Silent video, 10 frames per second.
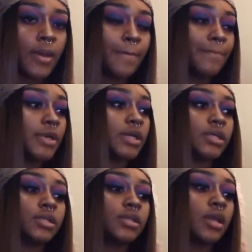But
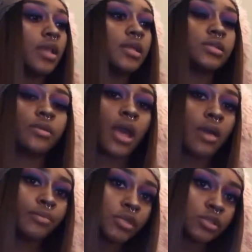yeah, that's what
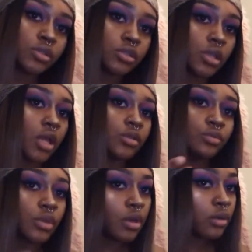happened. Now you
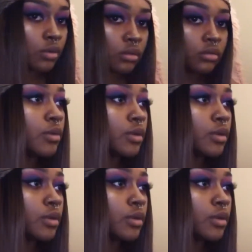know.